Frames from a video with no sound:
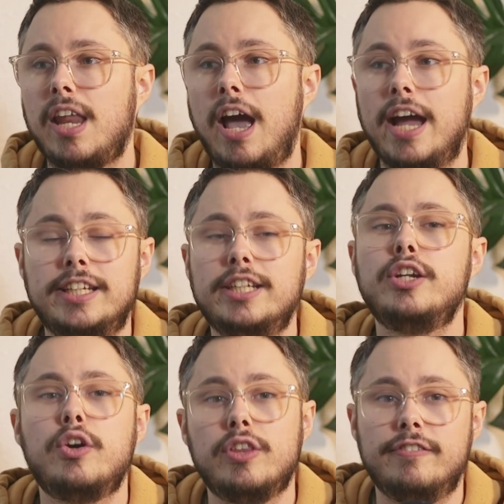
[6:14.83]
I didn't
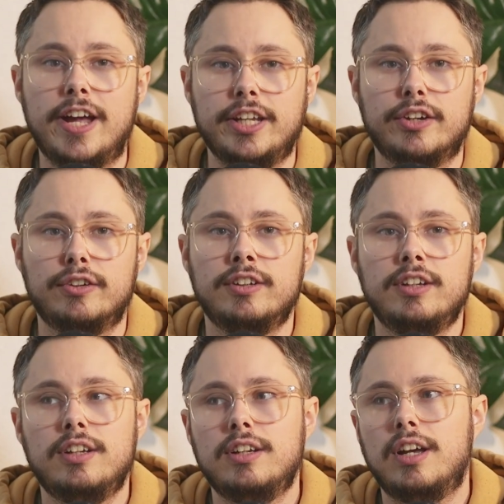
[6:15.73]
know the venue.
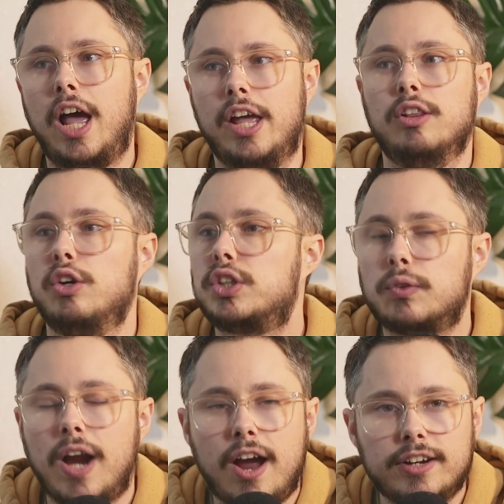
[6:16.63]
I looked
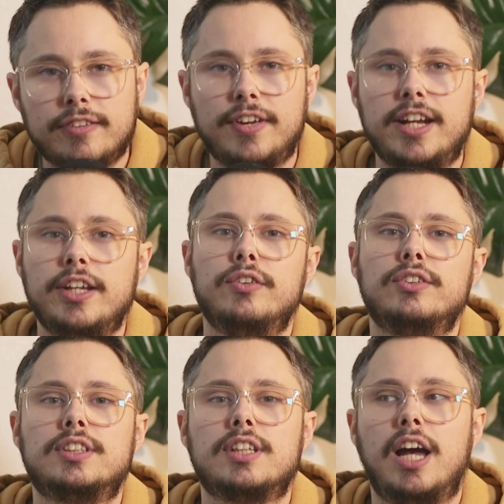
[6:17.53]
around at
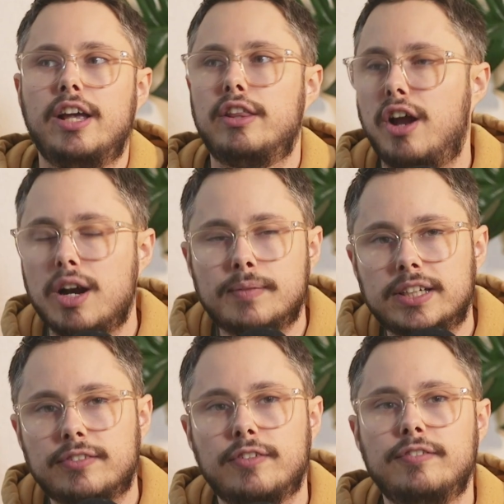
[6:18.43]
venues. I thought about
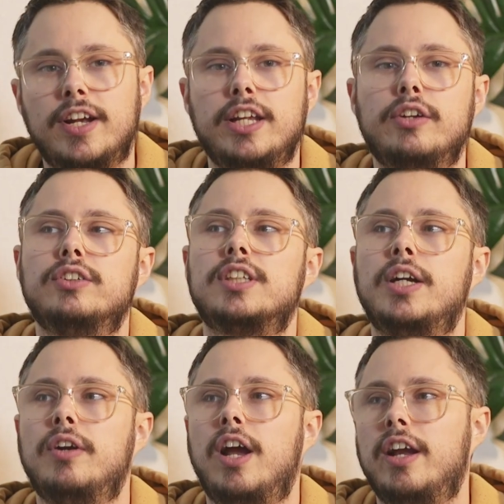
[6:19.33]
different venues.
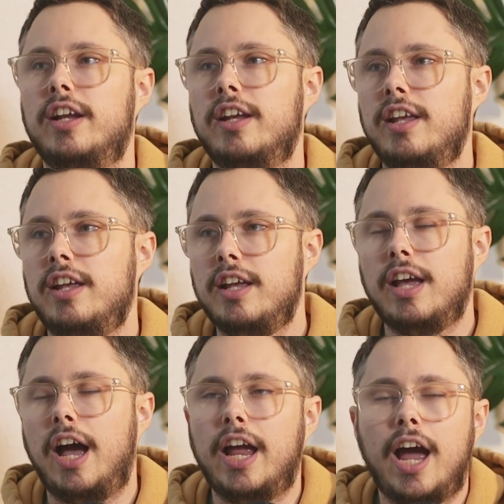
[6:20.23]

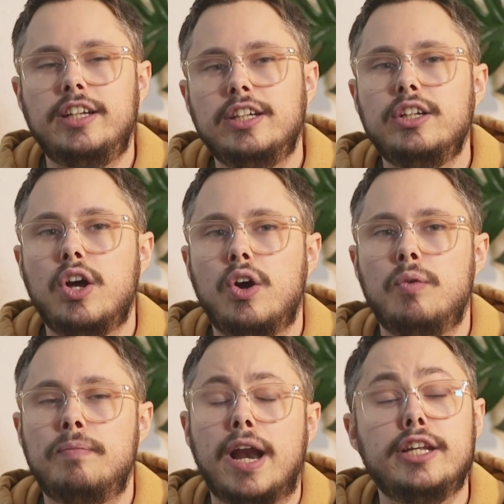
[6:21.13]
I didn't
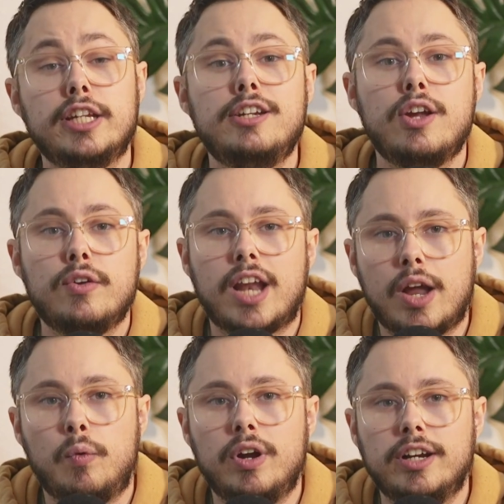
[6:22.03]
know, but I did know that I
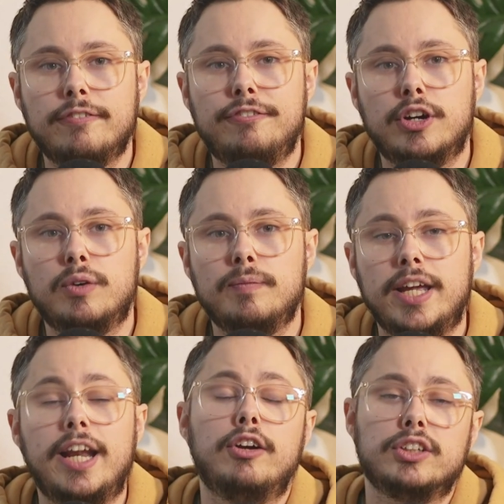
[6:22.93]
wanted it filmed
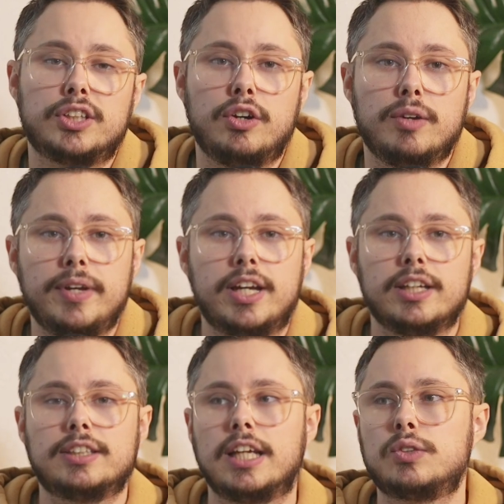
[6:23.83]
in Arizona
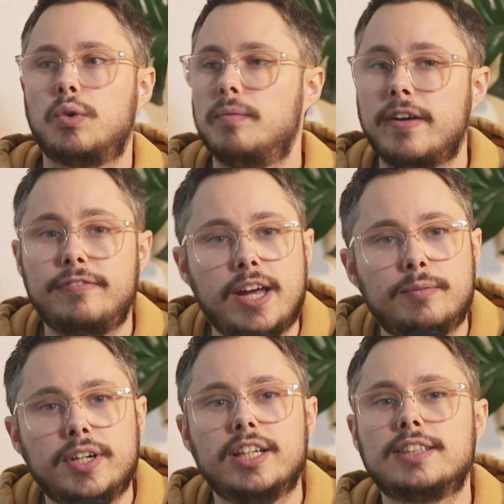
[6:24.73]
because that's where my
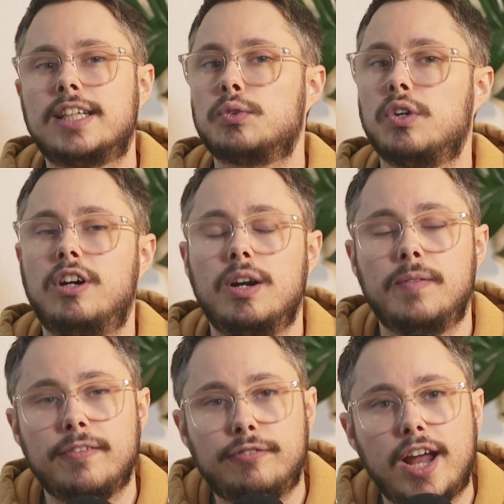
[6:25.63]
family is. That's where a lot of
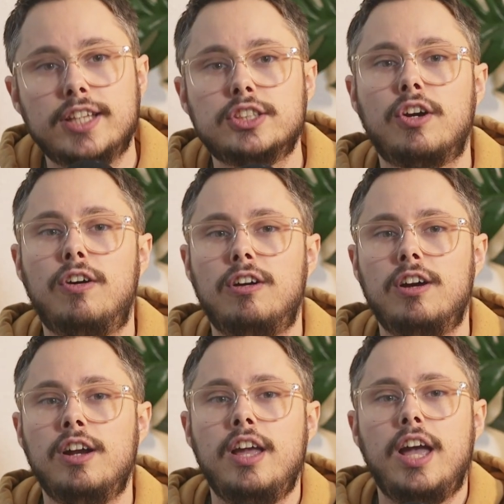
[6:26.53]
my friends
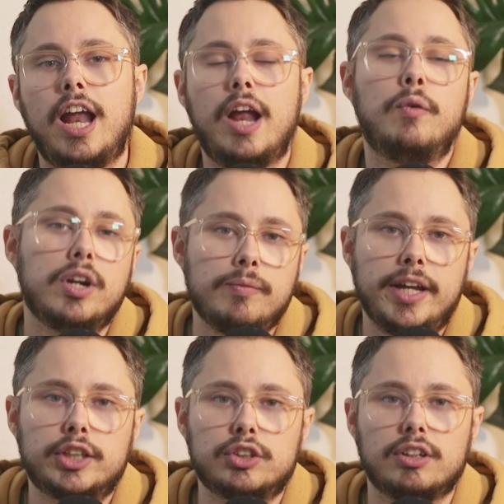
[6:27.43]
are. And I wanted to
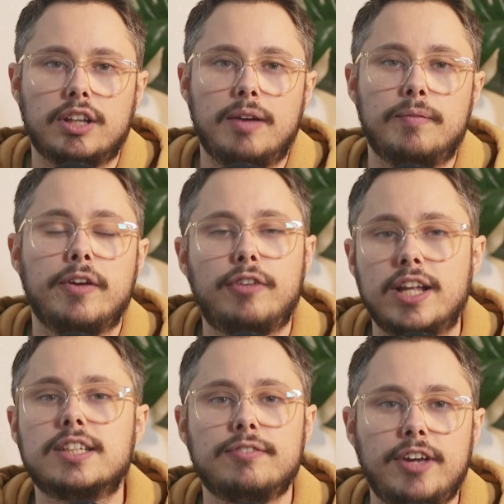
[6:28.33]
make sure that my
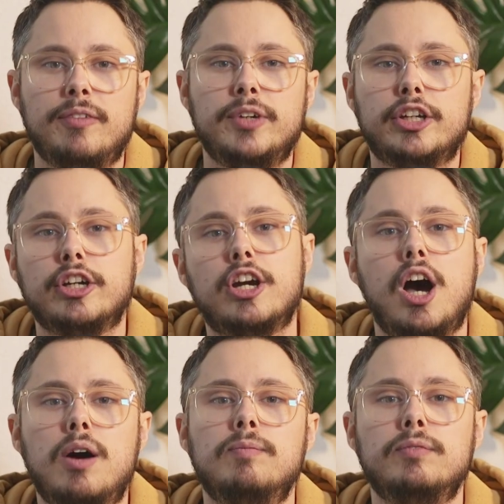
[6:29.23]
friends and family could
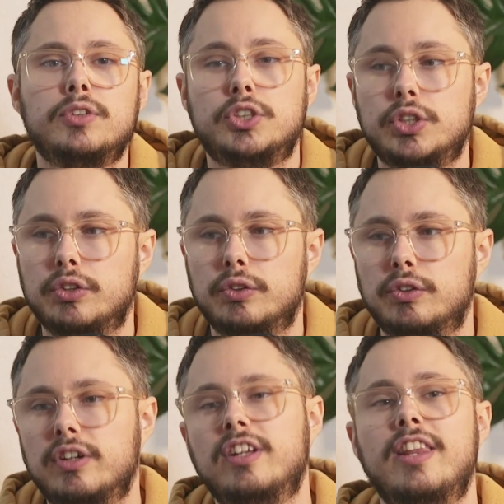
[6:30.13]
come
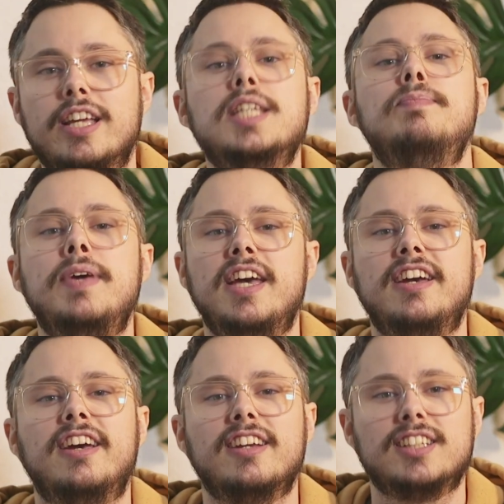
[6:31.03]
to this
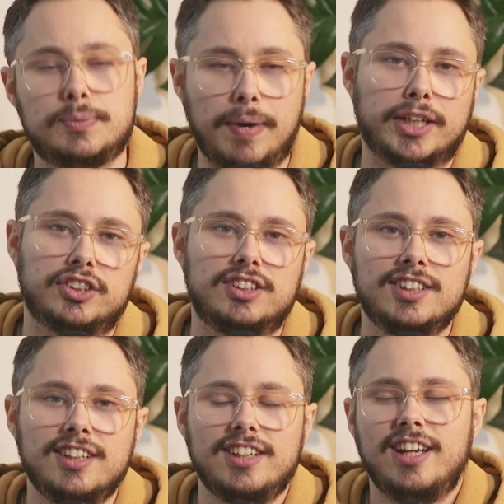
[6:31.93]
big special.
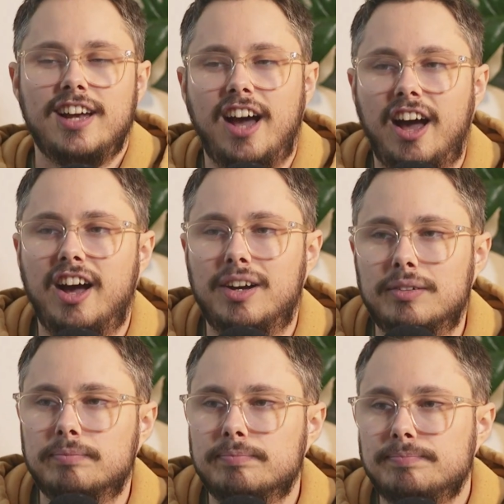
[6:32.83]

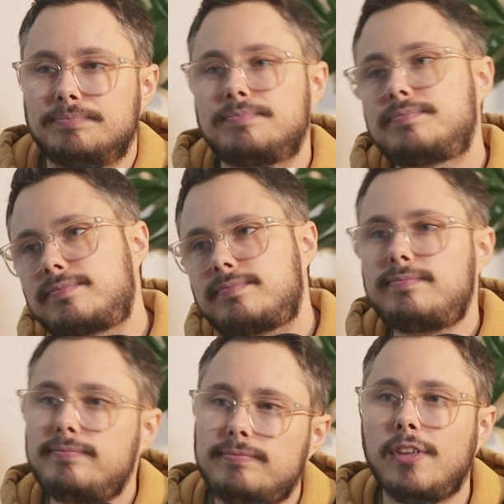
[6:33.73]

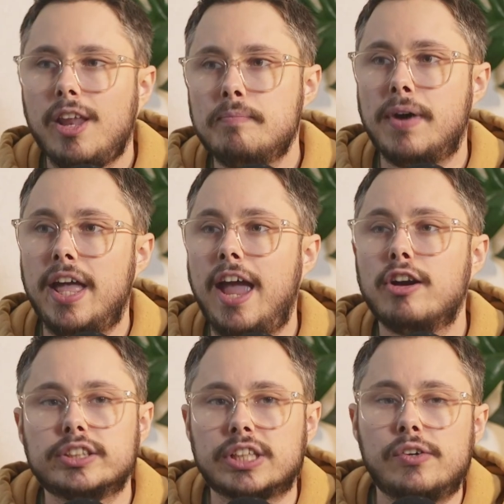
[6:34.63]
But
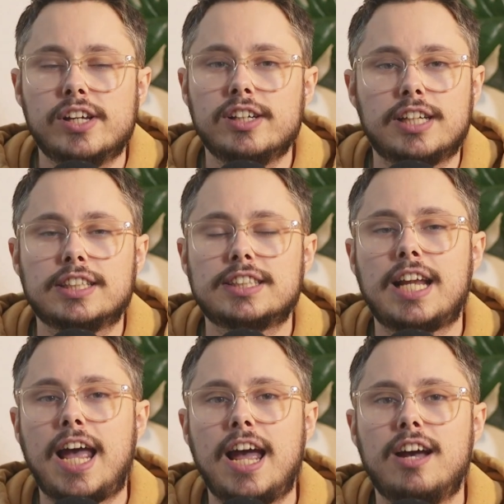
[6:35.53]
Arizona doesn't
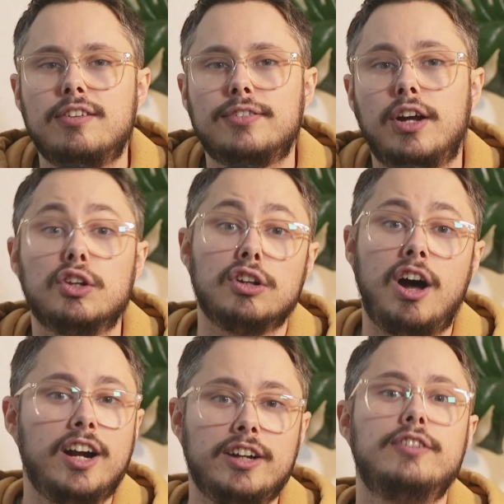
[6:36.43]
have a
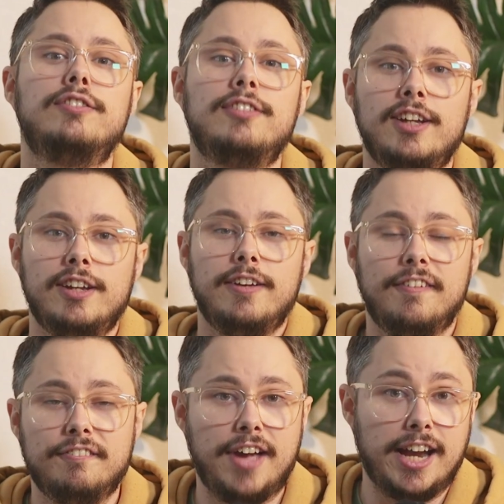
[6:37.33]
lot of
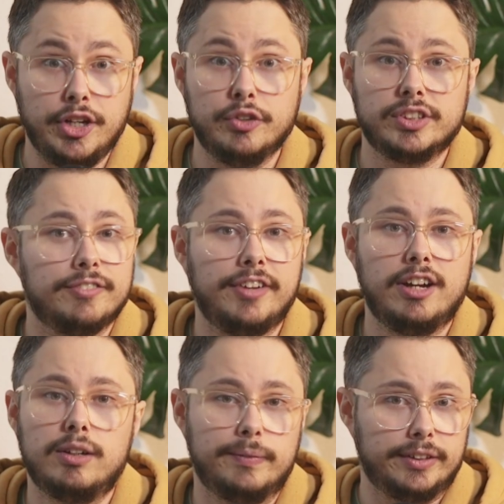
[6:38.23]
venues
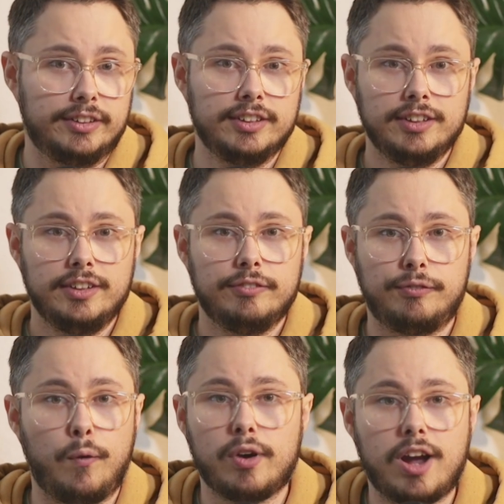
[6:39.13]
available
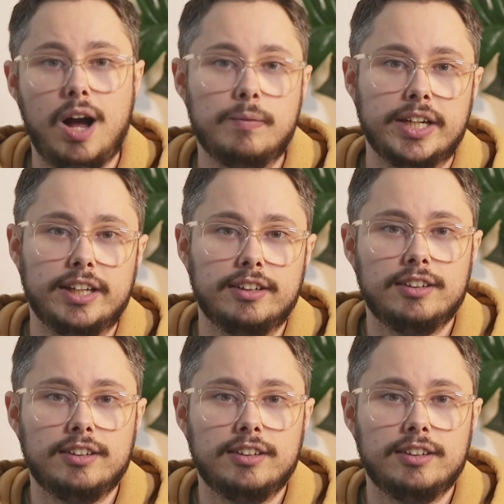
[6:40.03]
for comedy.